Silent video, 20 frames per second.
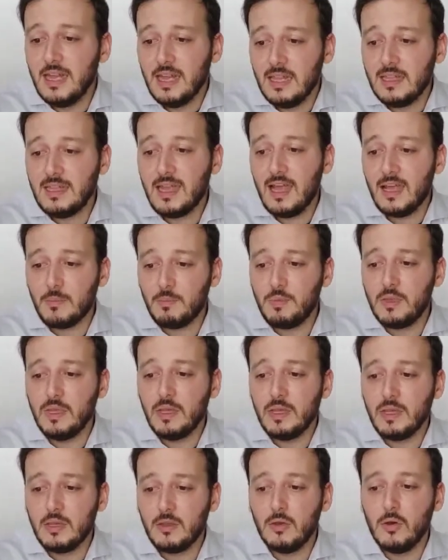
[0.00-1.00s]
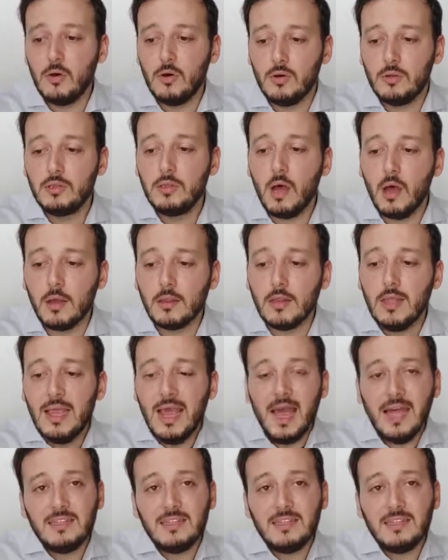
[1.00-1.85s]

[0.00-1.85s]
in that being done.